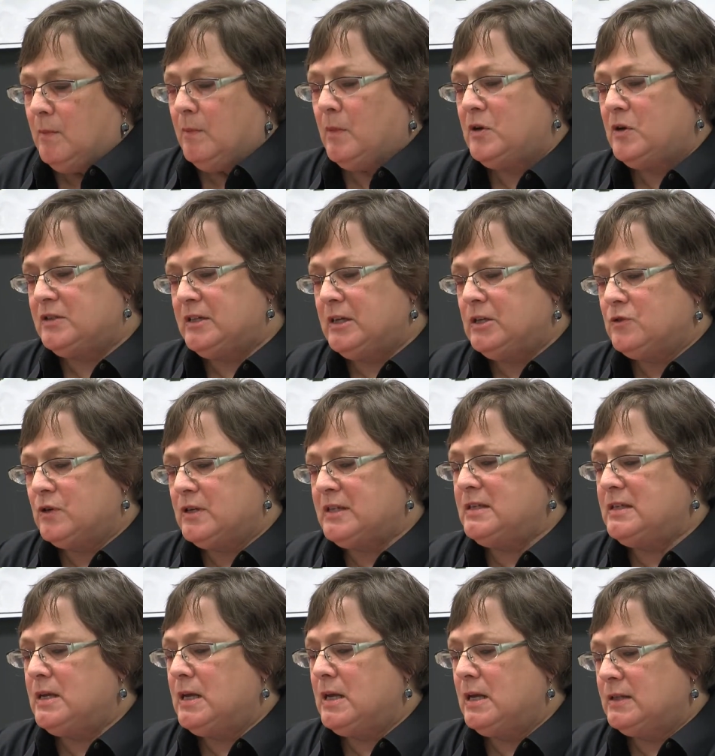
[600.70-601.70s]
Most
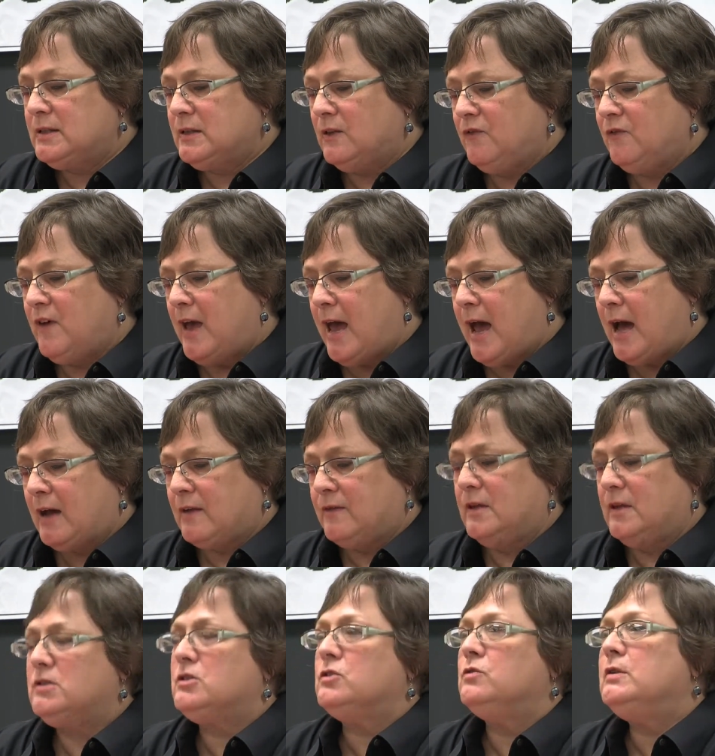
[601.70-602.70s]
interesting is the fact
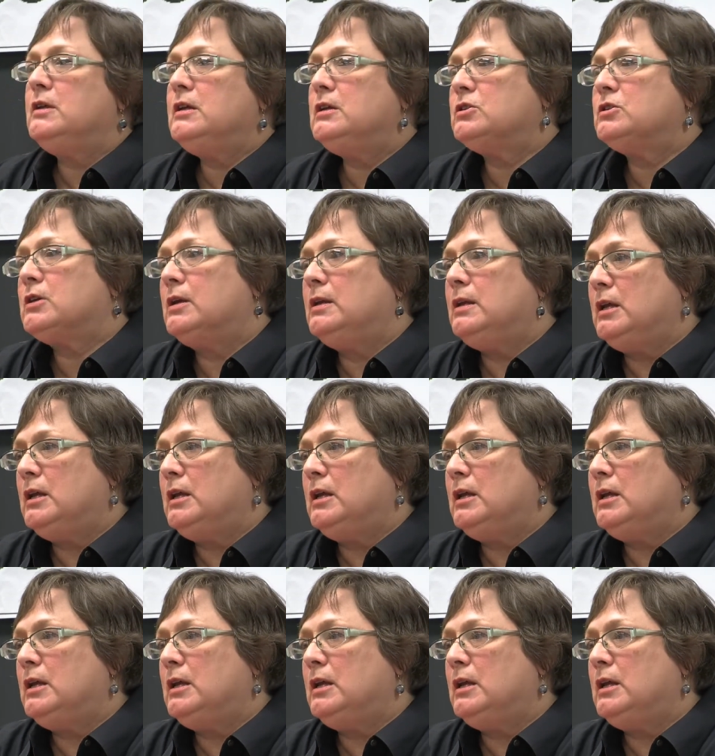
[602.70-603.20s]
that Tunisia